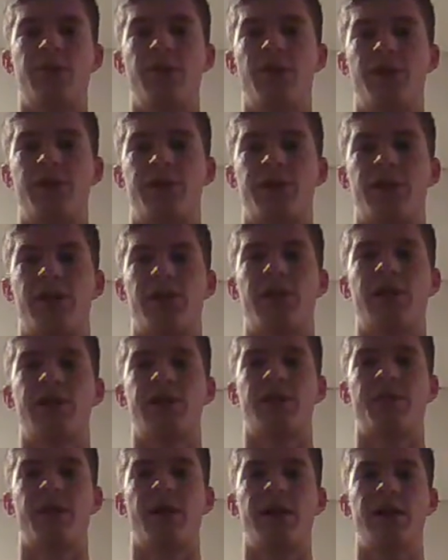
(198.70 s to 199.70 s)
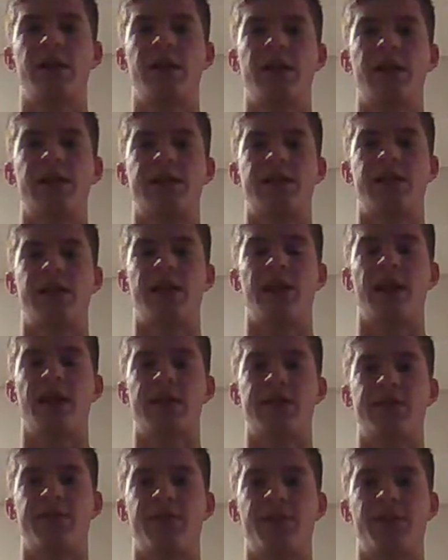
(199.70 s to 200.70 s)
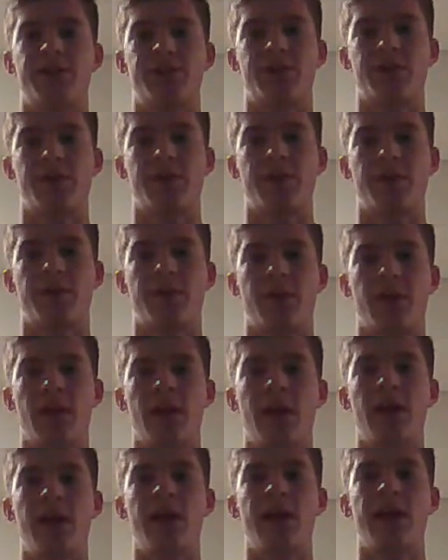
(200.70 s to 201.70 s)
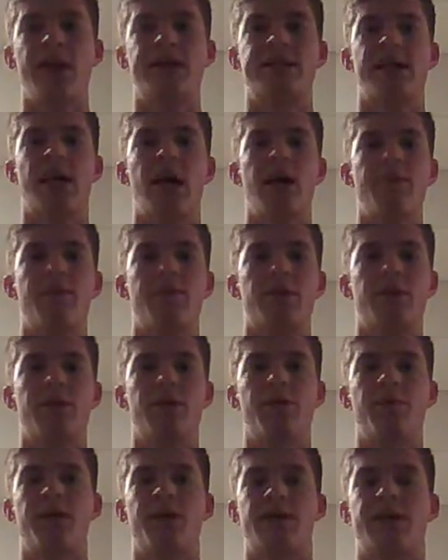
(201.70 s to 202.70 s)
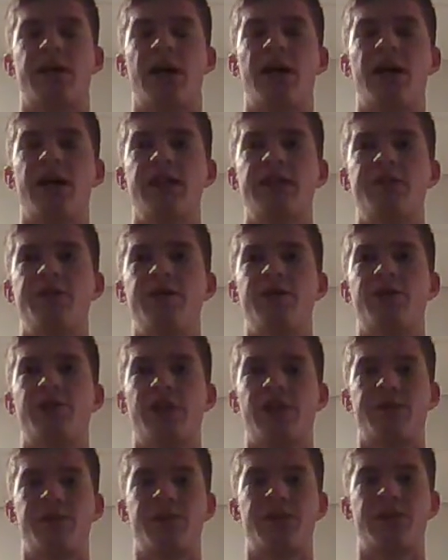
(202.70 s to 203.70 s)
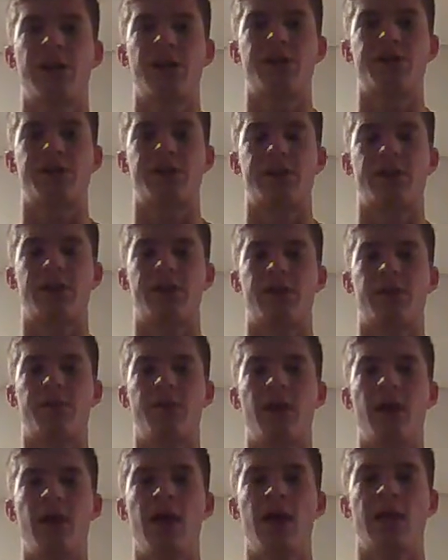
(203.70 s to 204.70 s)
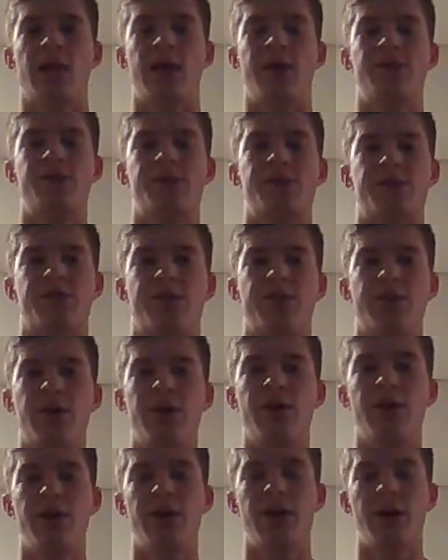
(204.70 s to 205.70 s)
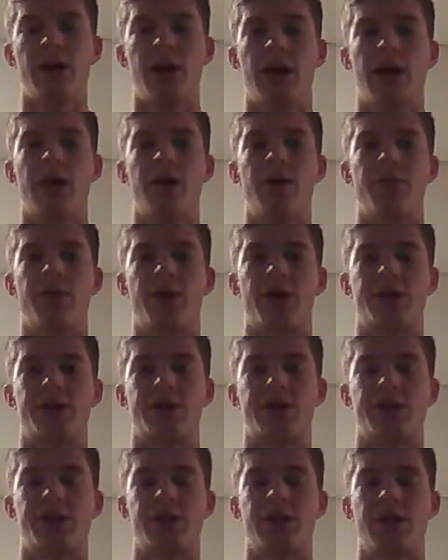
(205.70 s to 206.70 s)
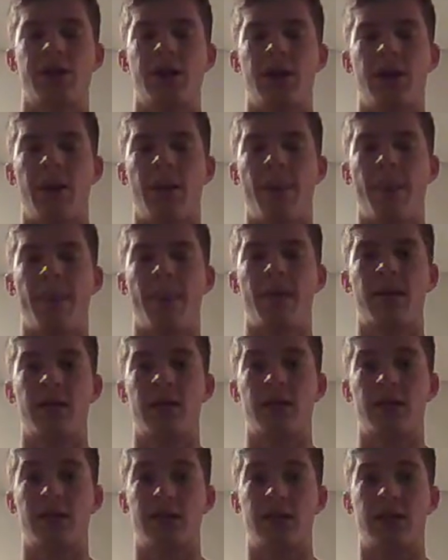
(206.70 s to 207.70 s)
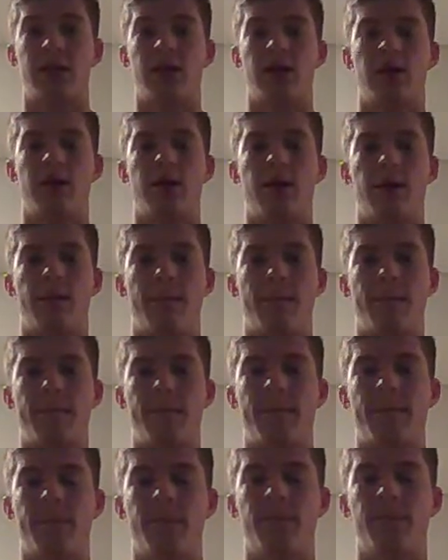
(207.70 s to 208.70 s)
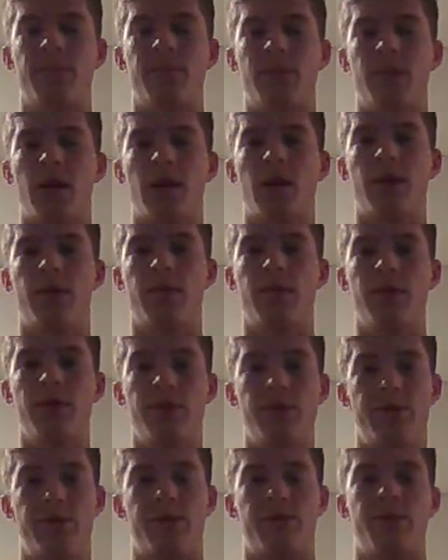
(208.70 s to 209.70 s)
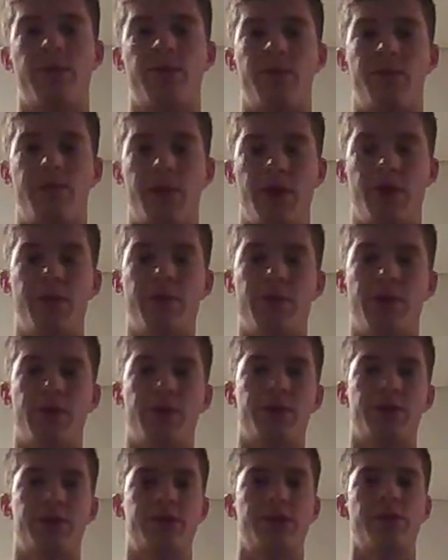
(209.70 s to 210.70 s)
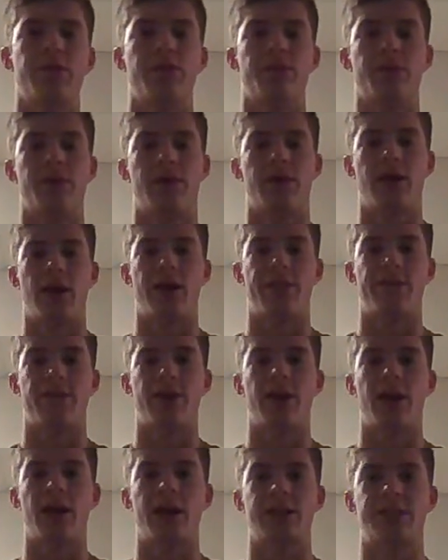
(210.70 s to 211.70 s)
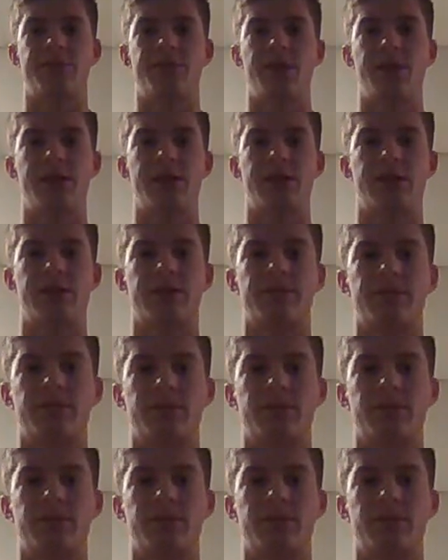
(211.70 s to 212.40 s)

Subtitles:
motion some ideas he has envisioned. His Hyperloop is a high-speed transportation system that uses varying air pressures to move people through a tube at very high speeds.